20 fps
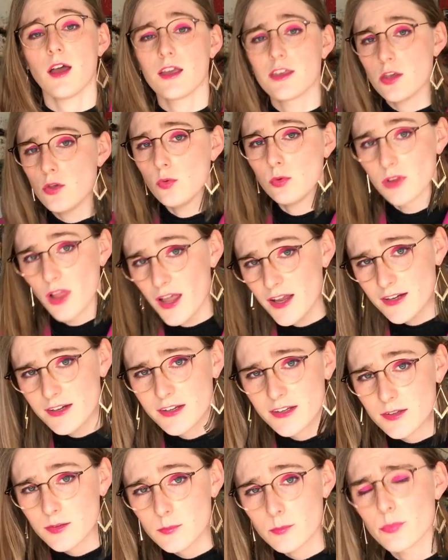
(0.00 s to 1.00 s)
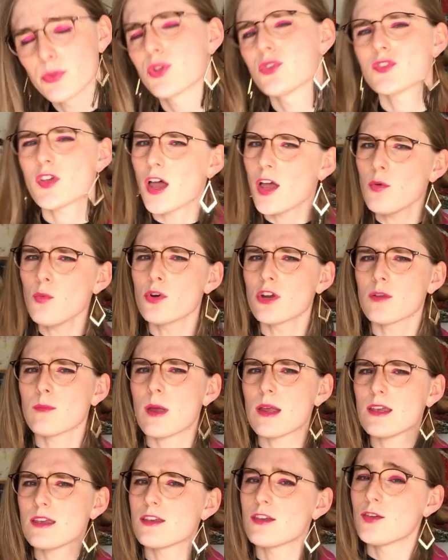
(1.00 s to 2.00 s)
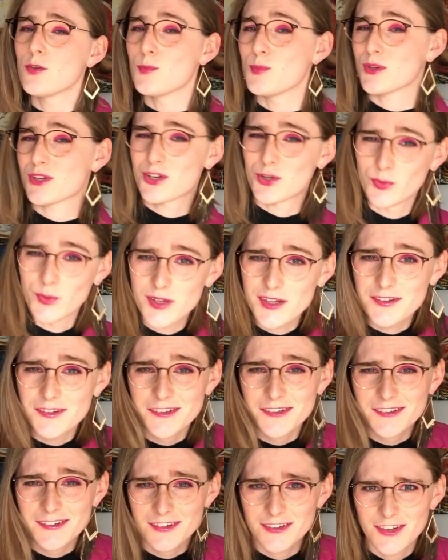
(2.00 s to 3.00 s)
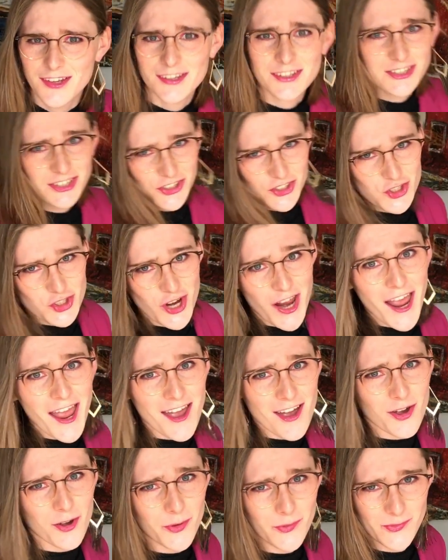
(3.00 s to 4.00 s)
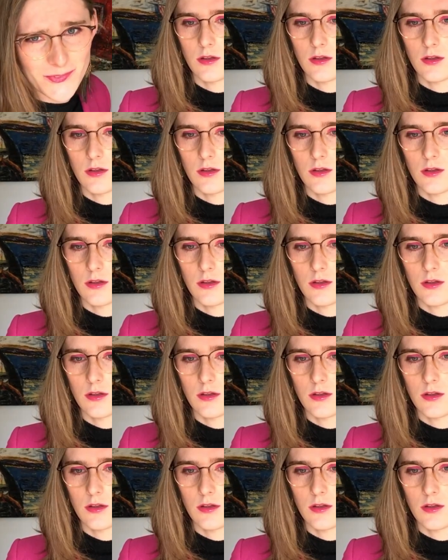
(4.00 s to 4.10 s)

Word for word: Are you lightning? Because I want to make you McQueen. Ka-chow!